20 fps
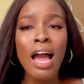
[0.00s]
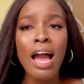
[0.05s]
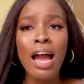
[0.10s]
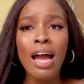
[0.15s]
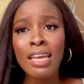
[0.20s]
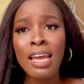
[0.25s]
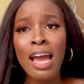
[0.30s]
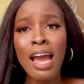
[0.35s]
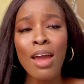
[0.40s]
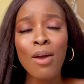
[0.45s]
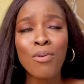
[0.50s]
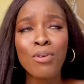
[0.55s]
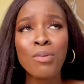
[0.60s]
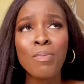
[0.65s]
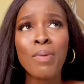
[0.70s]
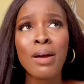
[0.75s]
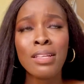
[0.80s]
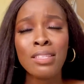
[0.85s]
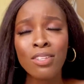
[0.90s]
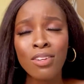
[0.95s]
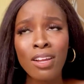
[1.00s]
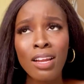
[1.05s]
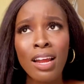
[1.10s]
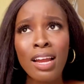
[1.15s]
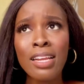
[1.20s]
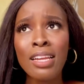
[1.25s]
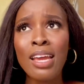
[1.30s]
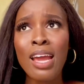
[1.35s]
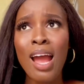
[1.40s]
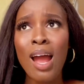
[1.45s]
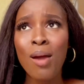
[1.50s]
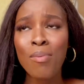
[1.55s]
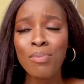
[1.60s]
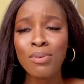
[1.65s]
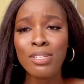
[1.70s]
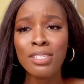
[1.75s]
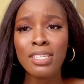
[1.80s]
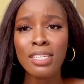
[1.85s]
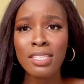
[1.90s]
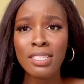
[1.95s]
and I would particularly
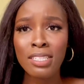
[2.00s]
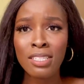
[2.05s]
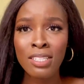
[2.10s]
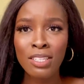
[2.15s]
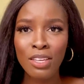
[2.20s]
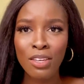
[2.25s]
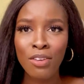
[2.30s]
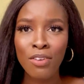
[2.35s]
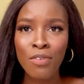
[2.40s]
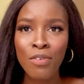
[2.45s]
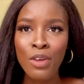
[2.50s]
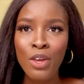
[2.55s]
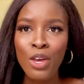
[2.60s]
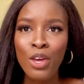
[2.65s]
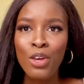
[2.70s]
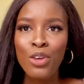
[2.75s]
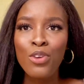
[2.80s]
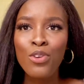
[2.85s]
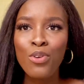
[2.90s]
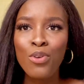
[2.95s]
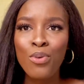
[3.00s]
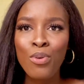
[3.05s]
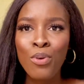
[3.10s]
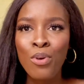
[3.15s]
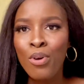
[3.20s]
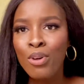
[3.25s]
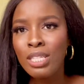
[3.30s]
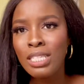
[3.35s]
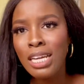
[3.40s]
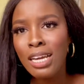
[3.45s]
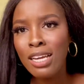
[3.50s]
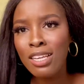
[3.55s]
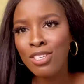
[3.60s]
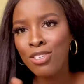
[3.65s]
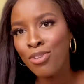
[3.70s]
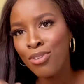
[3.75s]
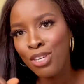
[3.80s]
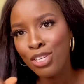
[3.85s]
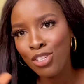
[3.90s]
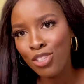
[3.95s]
appreciate it if you take a
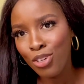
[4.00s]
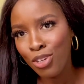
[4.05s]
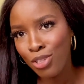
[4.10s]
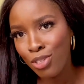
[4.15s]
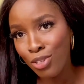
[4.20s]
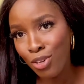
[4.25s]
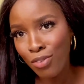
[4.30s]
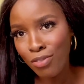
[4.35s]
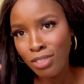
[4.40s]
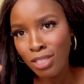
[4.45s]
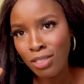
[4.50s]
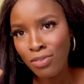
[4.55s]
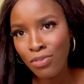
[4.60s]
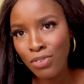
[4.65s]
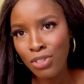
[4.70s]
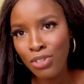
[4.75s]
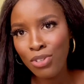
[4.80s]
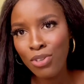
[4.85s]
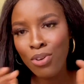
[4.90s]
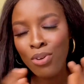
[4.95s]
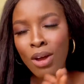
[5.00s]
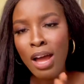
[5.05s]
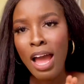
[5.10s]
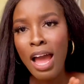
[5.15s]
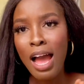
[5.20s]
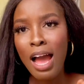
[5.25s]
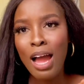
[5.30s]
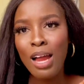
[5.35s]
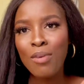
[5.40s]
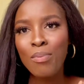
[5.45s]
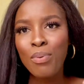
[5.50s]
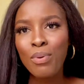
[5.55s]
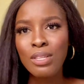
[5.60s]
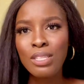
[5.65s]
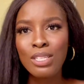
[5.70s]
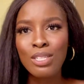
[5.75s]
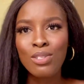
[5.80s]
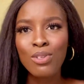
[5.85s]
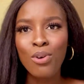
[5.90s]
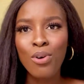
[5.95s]
screenshot of this video and
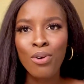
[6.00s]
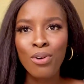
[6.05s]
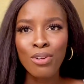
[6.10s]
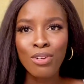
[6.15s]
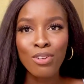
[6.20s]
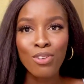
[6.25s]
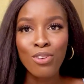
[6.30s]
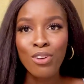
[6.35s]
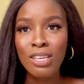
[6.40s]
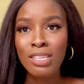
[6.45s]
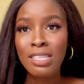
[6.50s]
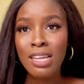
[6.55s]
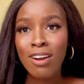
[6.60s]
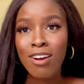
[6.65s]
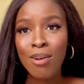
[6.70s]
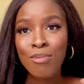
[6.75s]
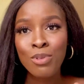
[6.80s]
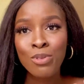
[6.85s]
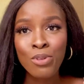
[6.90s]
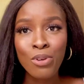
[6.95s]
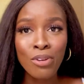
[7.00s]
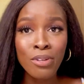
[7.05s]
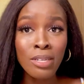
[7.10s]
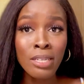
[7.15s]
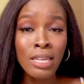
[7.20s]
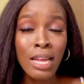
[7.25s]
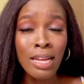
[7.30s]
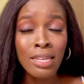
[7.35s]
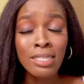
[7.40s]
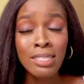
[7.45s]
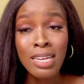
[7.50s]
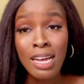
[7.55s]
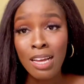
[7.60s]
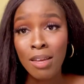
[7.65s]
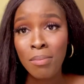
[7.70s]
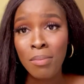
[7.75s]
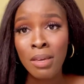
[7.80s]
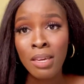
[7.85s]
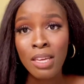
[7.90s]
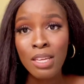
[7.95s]
put it on your Instagram story and
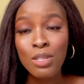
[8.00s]
tag me.